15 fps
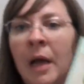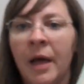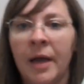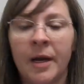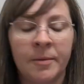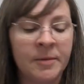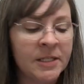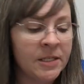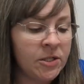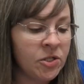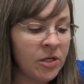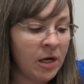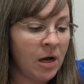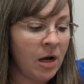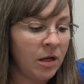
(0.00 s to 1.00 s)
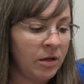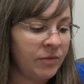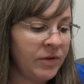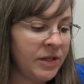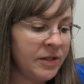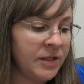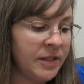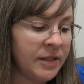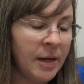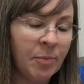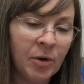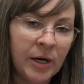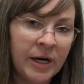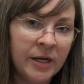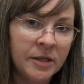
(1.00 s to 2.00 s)
And I'm stitching all of these
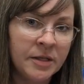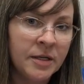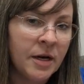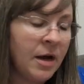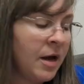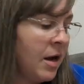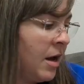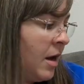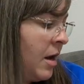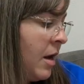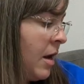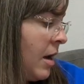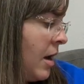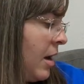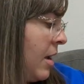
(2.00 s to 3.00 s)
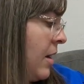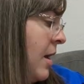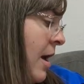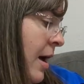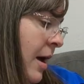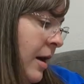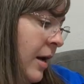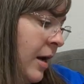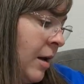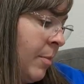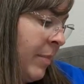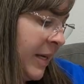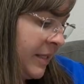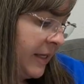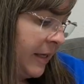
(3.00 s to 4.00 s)
separate and adding a
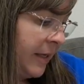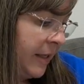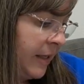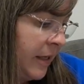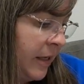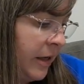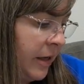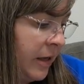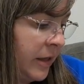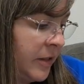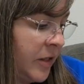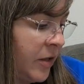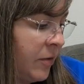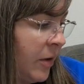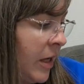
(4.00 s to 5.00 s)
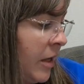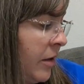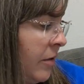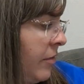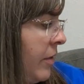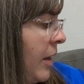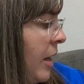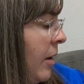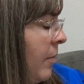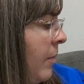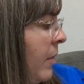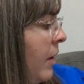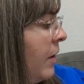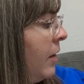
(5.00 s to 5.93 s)
button to all of them.